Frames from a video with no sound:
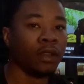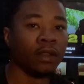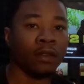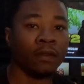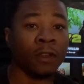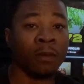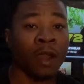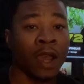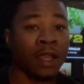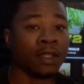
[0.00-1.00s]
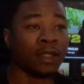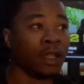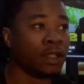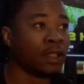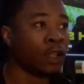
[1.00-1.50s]
You feel me? Isolate
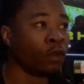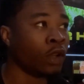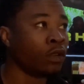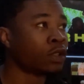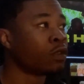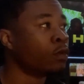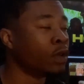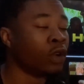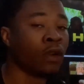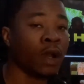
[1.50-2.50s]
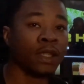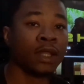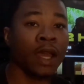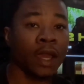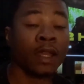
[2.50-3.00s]
yourself. Go somewhere. Go outside.